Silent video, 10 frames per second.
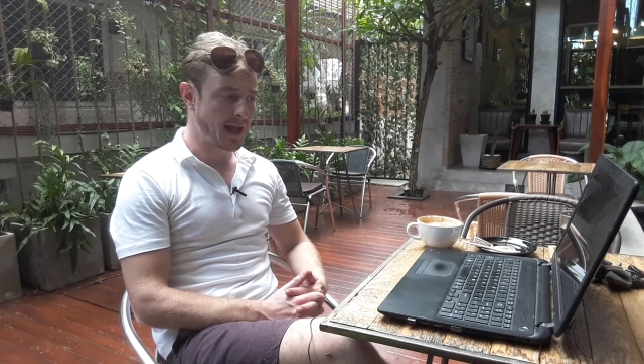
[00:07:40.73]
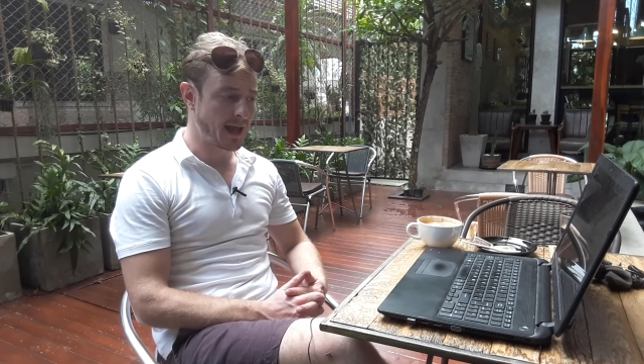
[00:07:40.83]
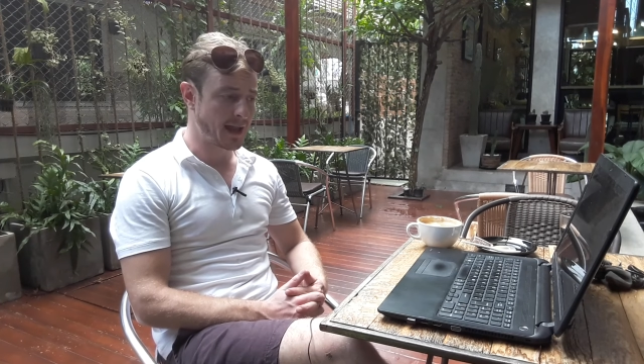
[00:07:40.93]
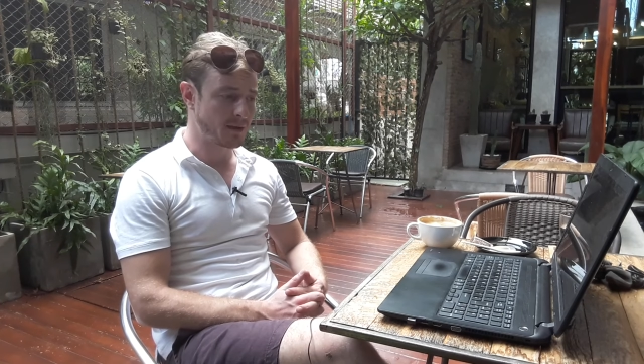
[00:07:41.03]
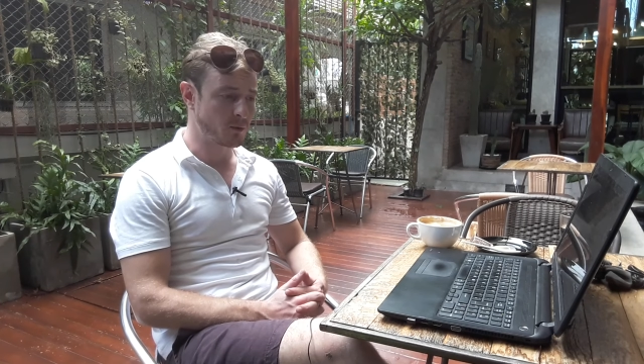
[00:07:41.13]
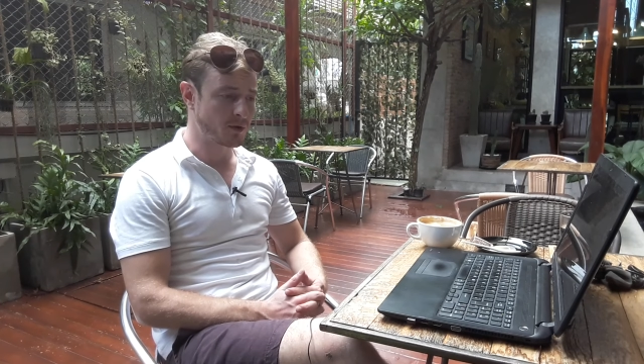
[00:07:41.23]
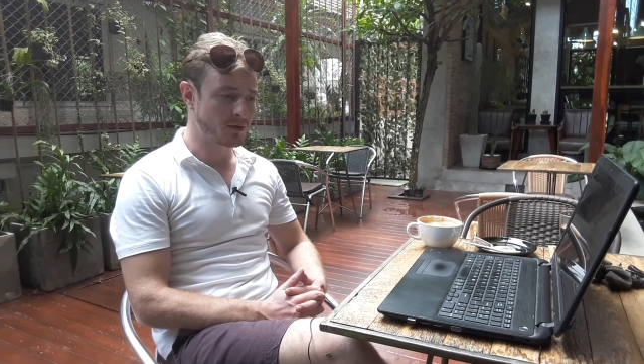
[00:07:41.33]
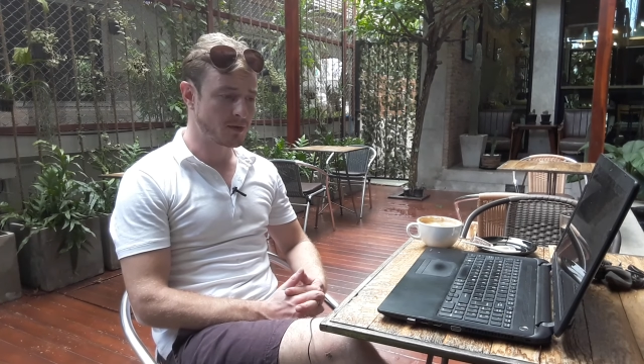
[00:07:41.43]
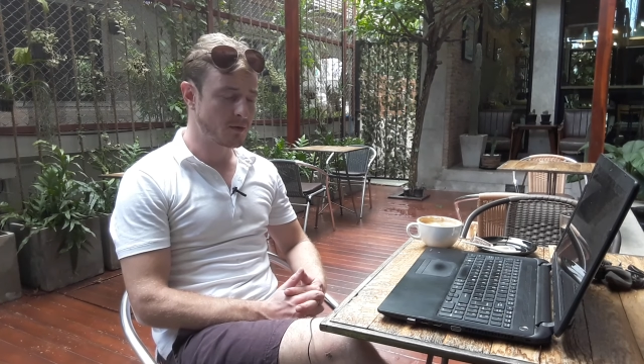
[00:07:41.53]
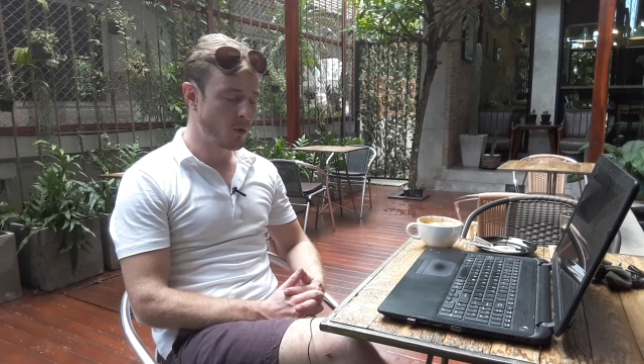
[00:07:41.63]
and would
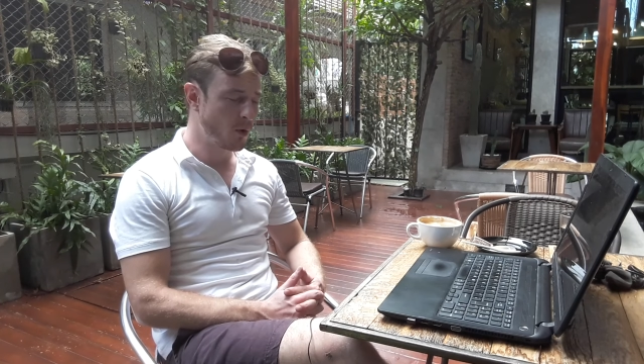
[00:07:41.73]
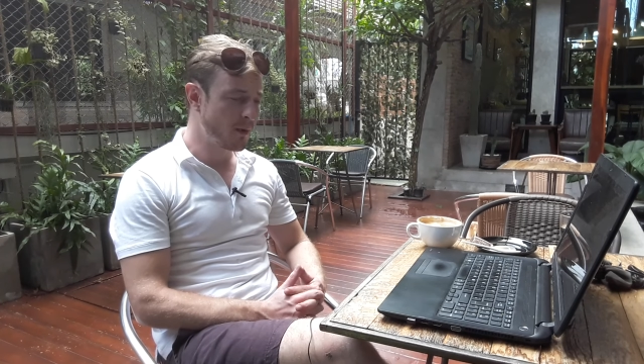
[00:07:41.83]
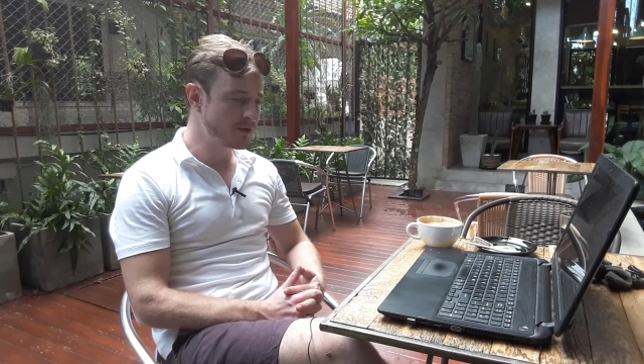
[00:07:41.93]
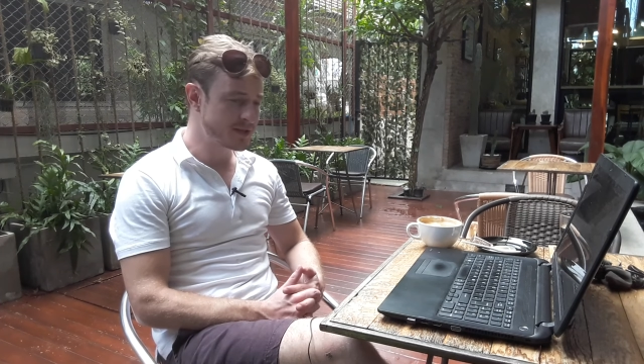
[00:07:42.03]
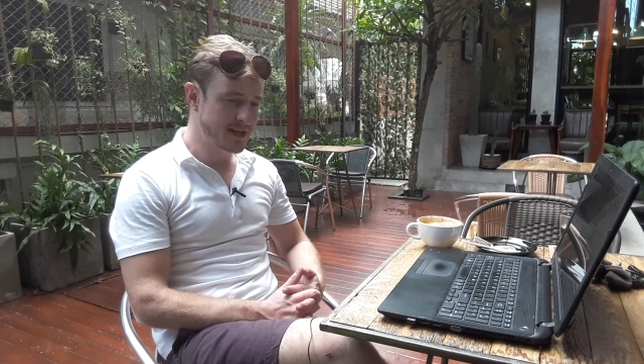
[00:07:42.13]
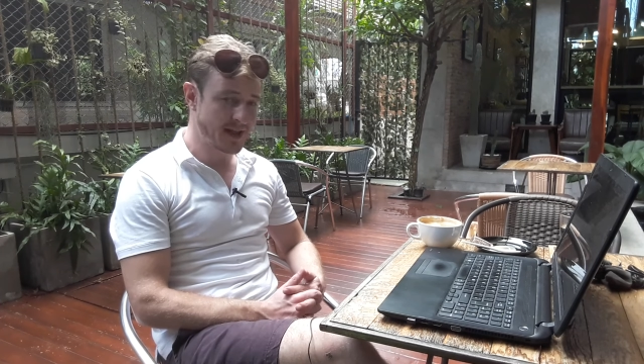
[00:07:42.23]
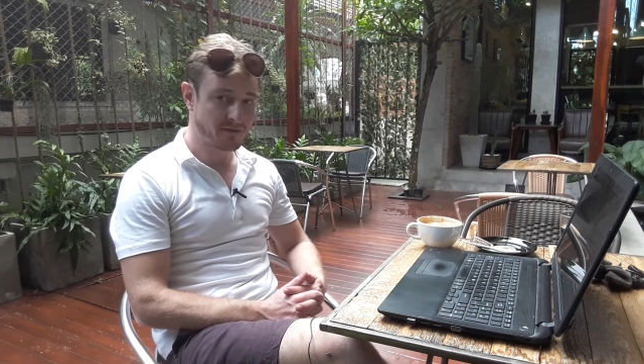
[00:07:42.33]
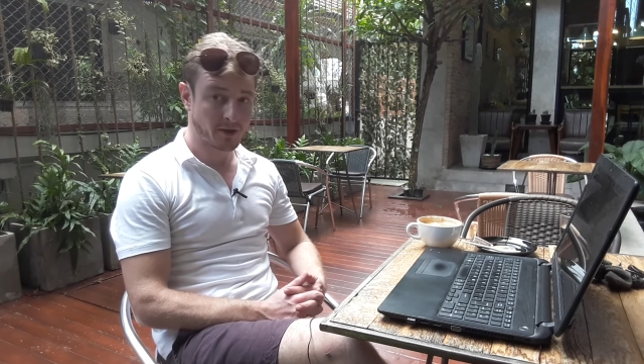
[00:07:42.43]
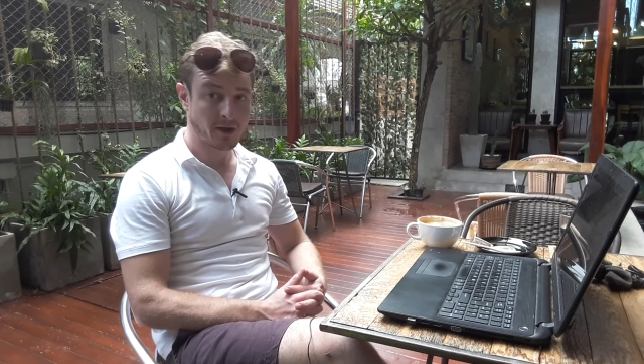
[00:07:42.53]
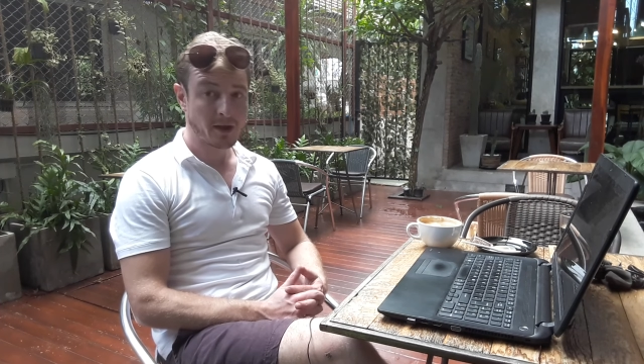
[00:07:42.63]
almost
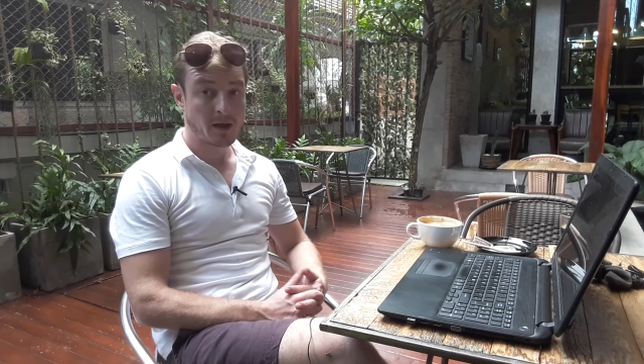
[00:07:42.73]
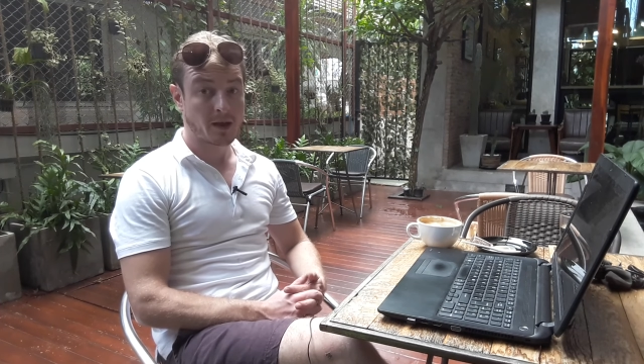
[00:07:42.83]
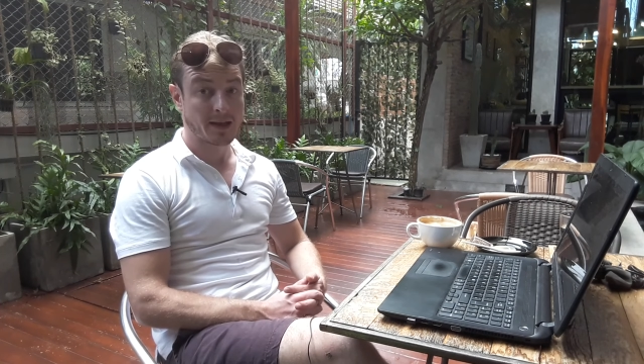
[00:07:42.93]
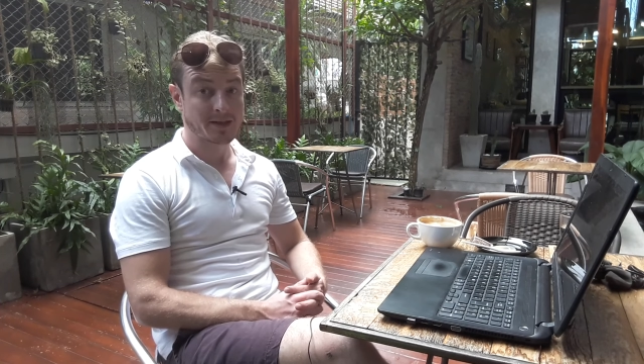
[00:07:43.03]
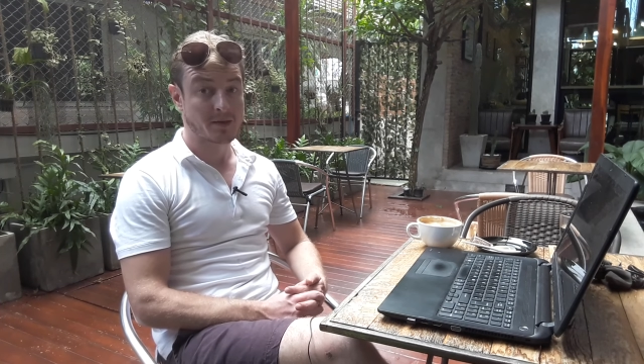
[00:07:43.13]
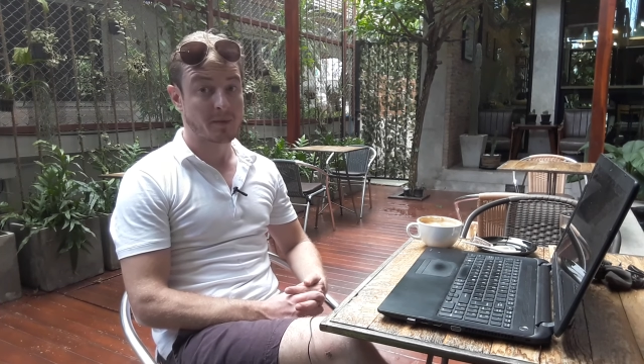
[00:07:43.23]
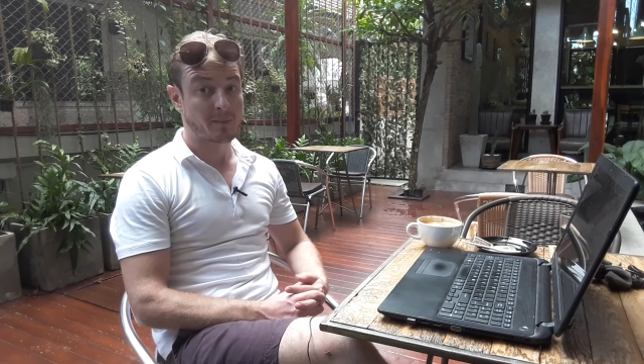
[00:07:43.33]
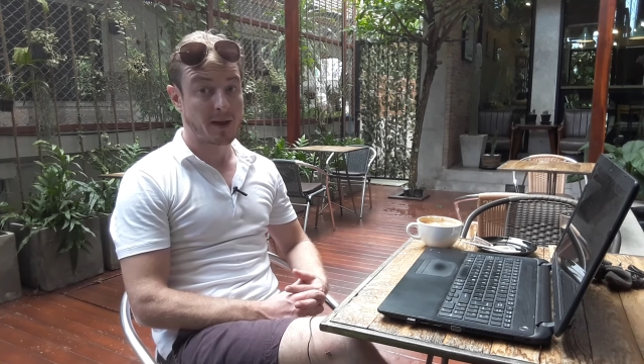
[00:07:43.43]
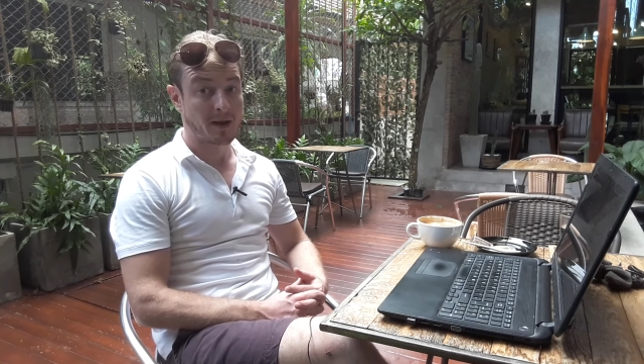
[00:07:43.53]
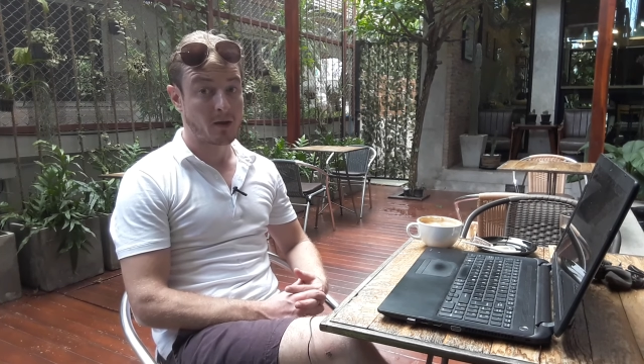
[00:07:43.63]
never, unless I'm
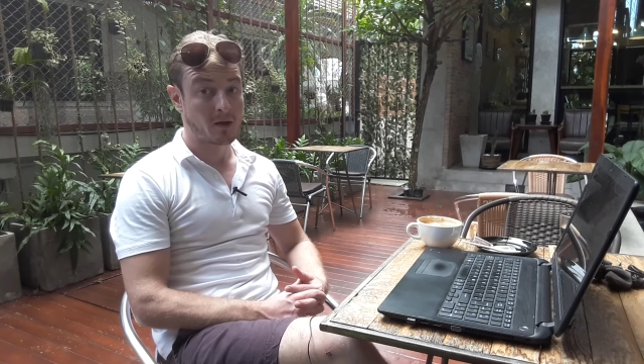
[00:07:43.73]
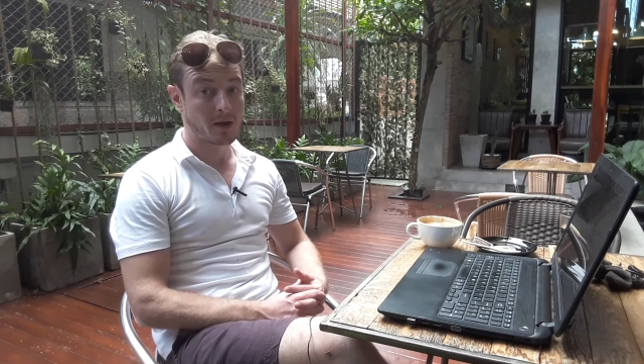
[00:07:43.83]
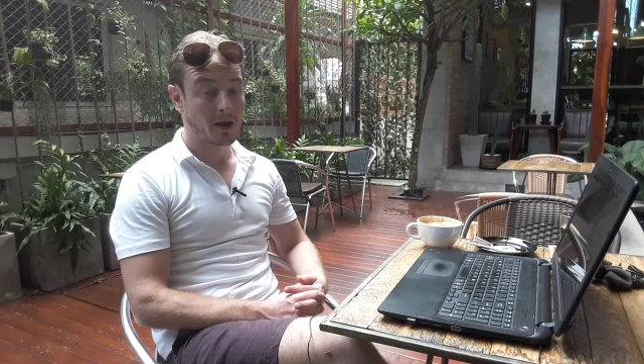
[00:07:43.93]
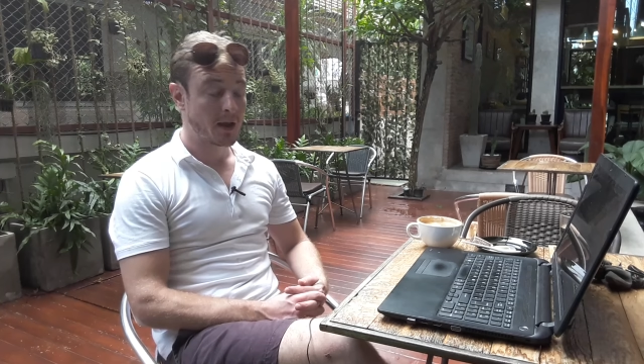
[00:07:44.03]
in Bangkok,